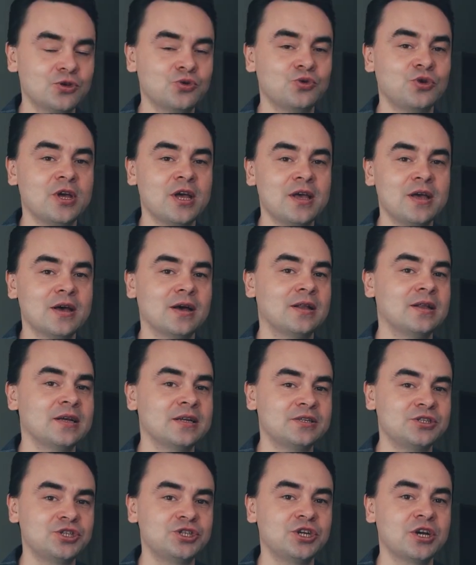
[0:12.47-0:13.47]
Today
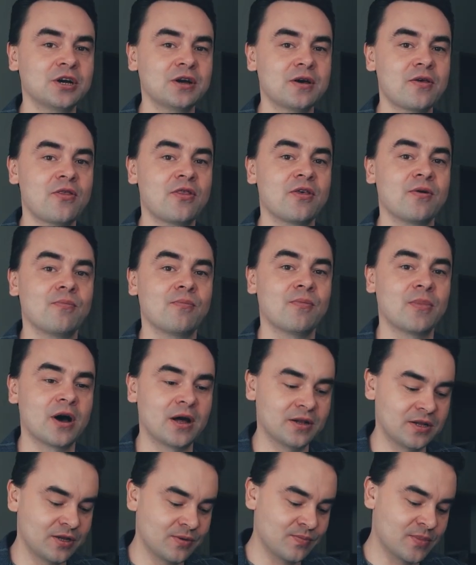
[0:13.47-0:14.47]
let's check the
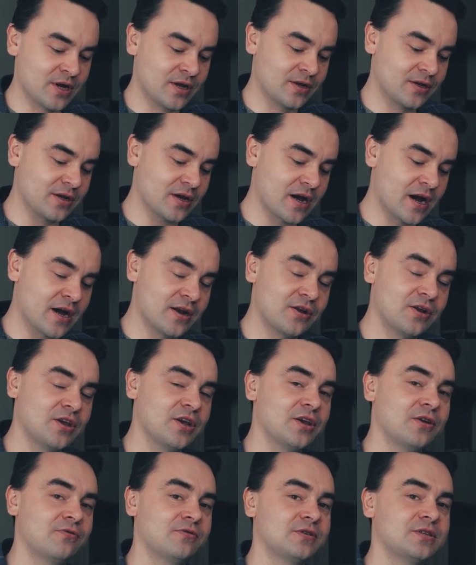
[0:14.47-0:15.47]
multi-band
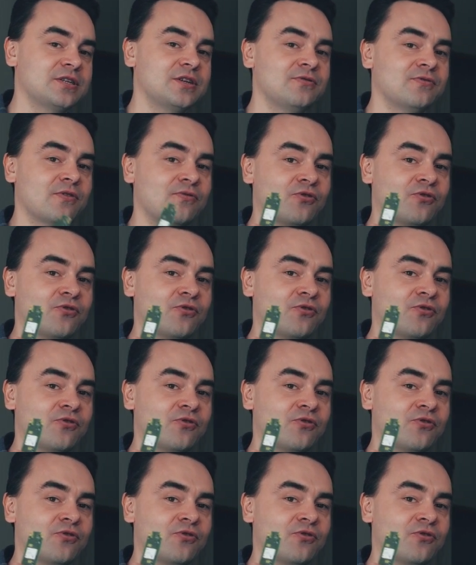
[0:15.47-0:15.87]
RTK receiver